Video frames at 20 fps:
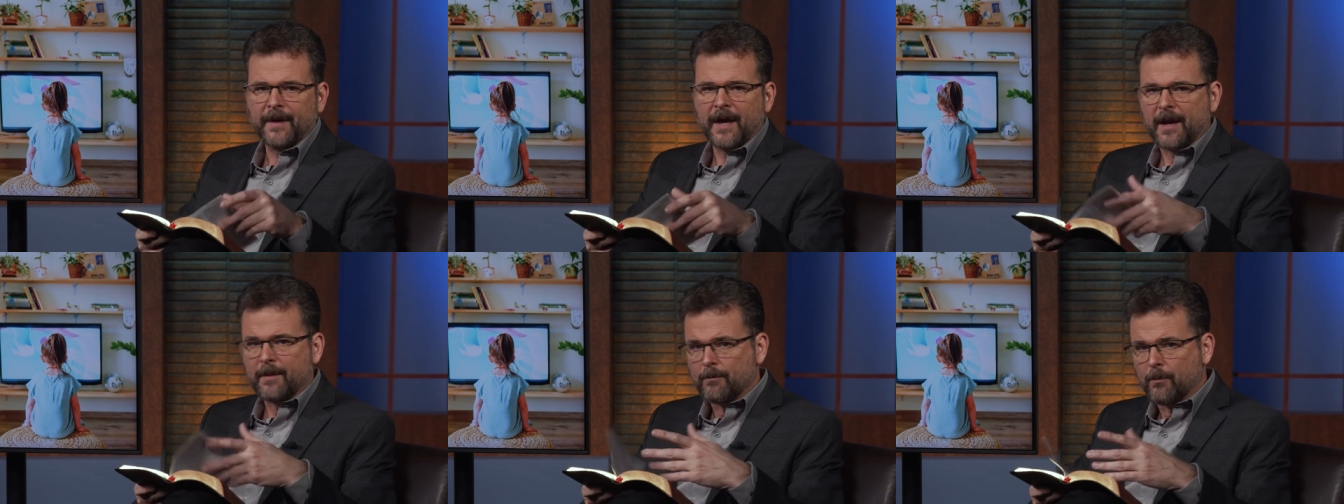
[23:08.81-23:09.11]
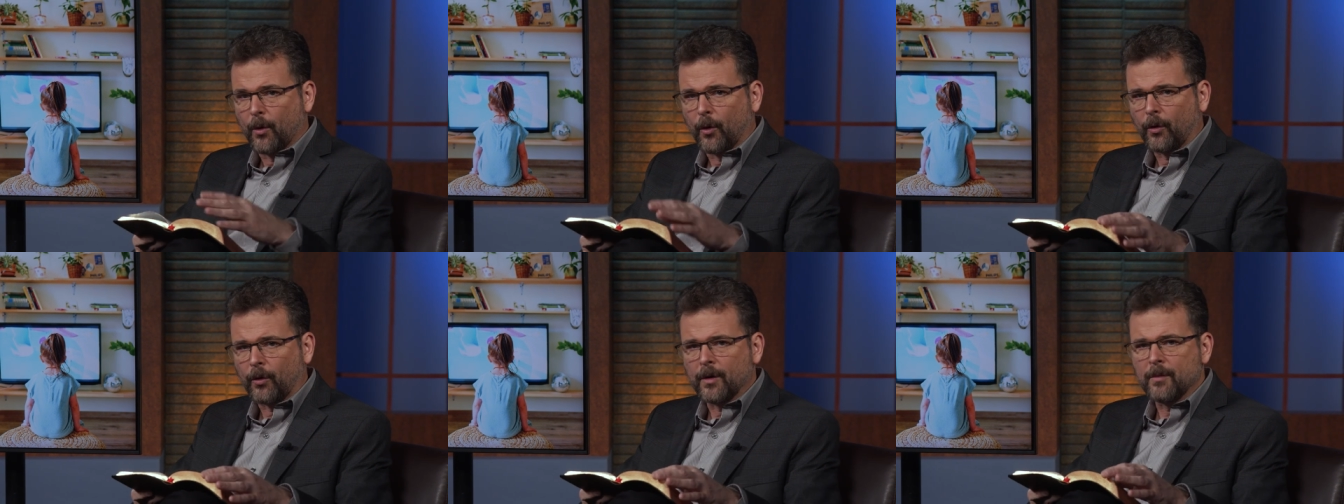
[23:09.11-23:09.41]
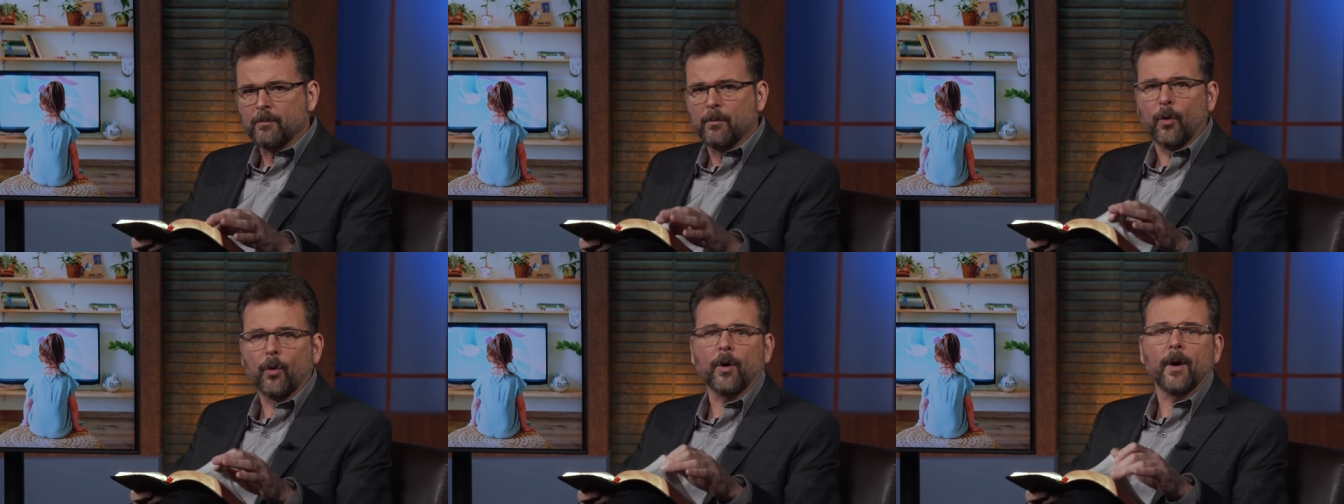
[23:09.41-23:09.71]
and more
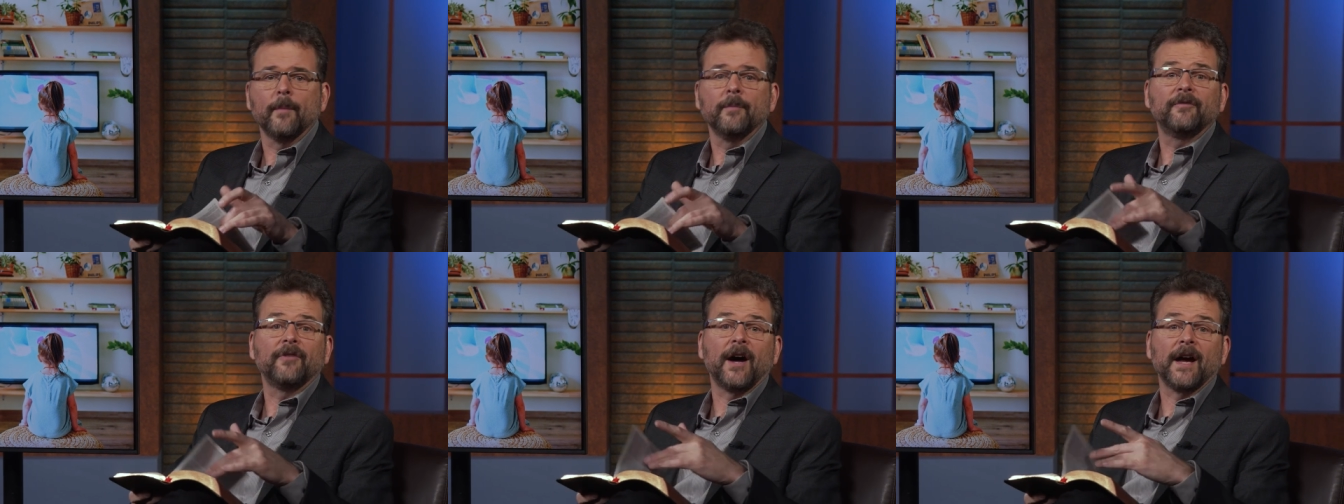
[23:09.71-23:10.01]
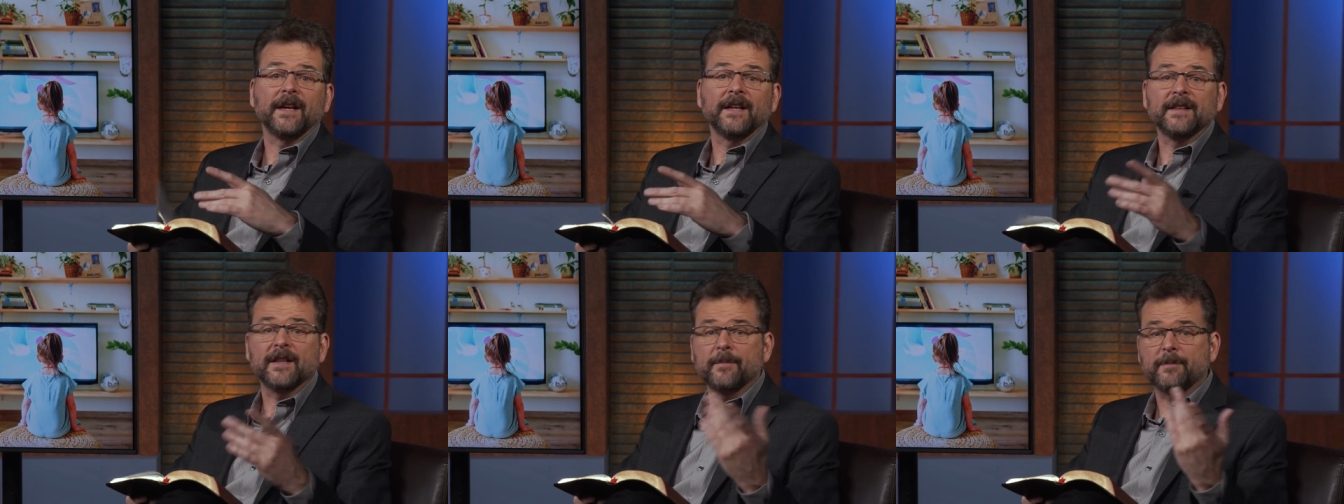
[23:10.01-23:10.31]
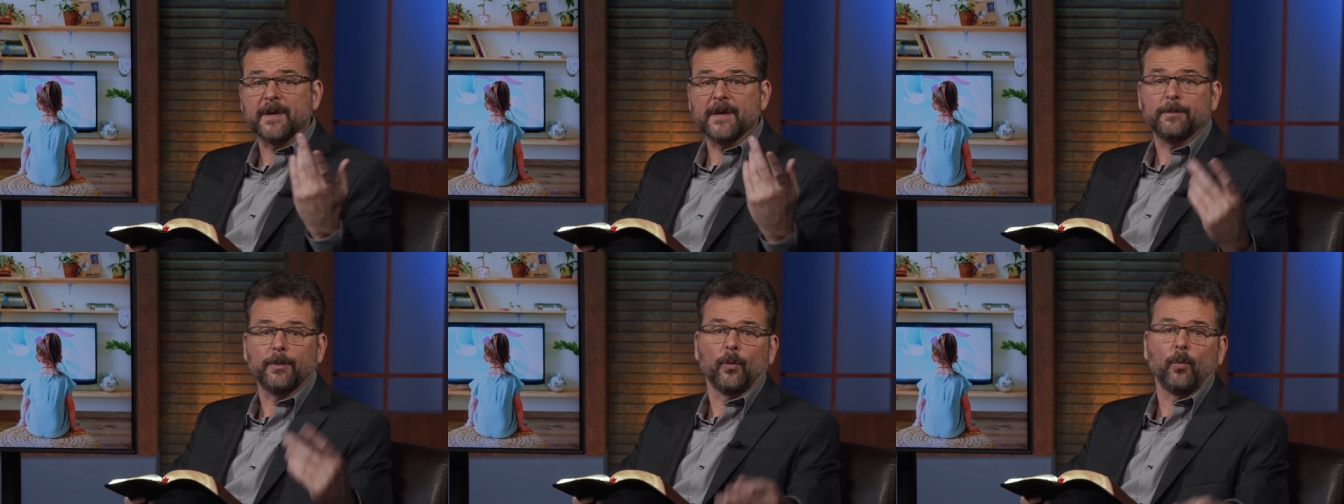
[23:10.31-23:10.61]
and more I'm finding that
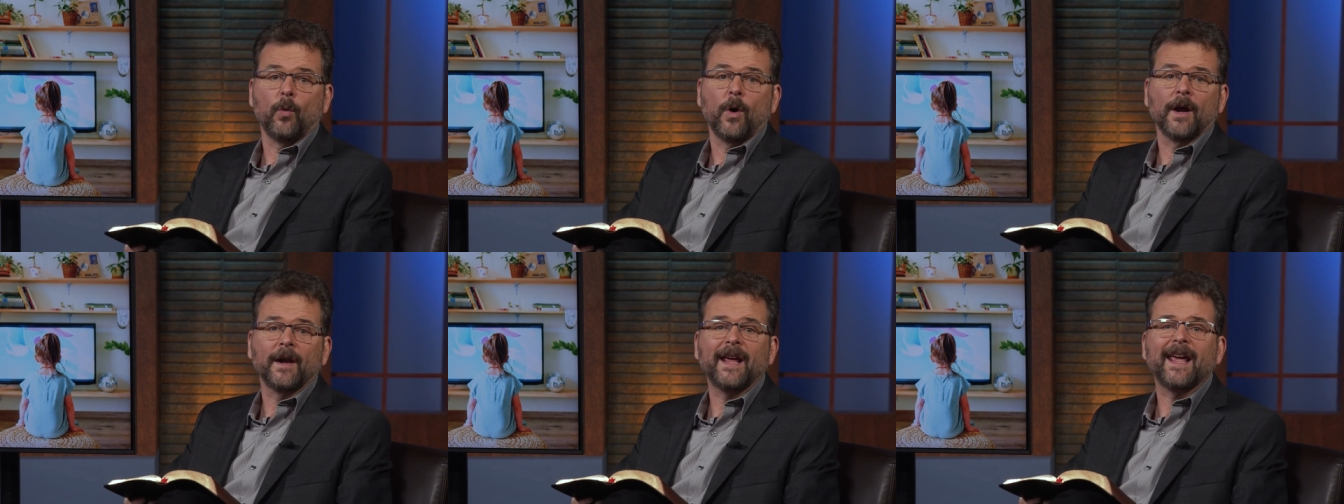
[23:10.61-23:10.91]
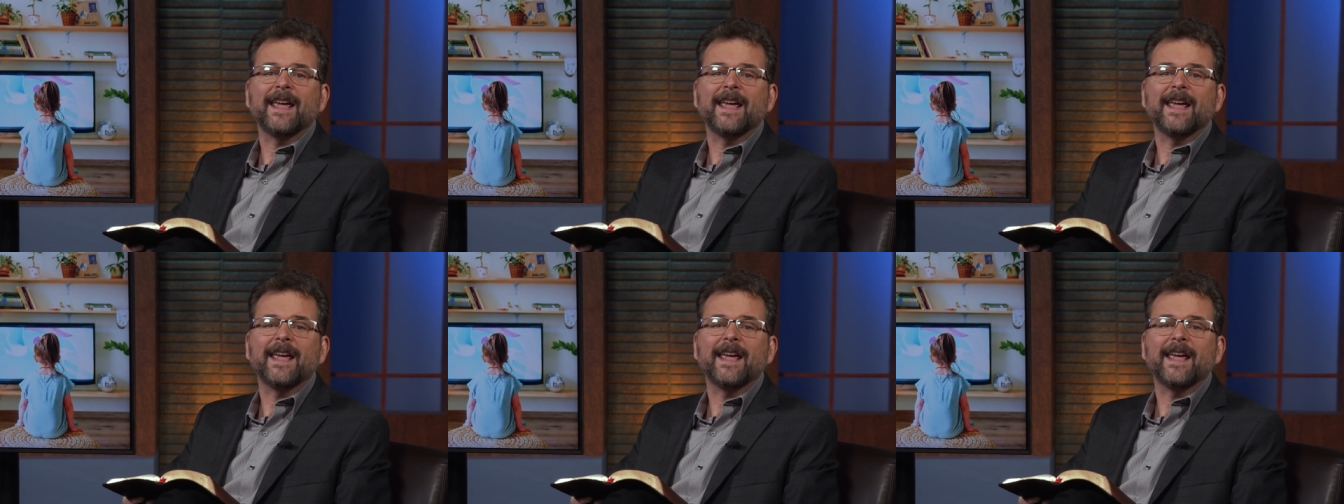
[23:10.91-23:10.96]
people want